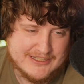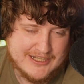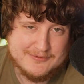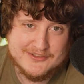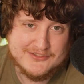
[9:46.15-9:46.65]

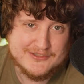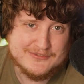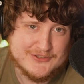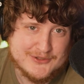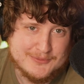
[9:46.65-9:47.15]
Obviously, if
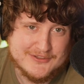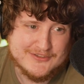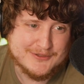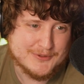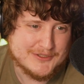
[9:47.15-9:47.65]
you're too
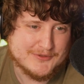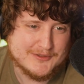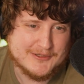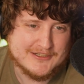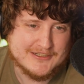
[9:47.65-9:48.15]
busy, you work with a
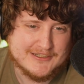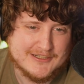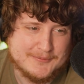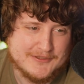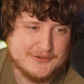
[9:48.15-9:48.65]
marketing
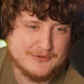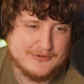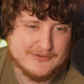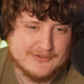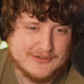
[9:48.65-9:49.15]
company who
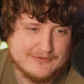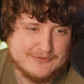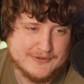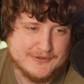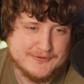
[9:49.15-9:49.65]
do this all
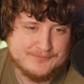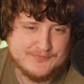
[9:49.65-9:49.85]
for you.